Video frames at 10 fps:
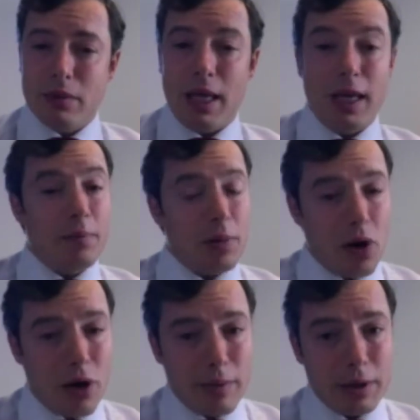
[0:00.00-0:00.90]
in
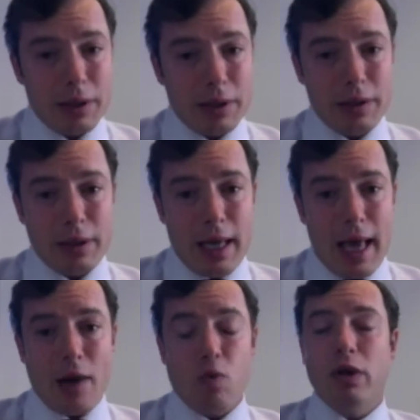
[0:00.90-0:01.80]
employment,
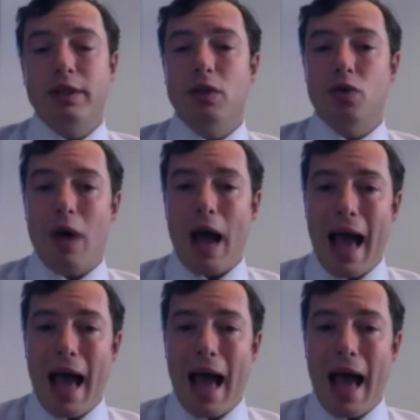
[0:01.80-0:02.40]
and wanting to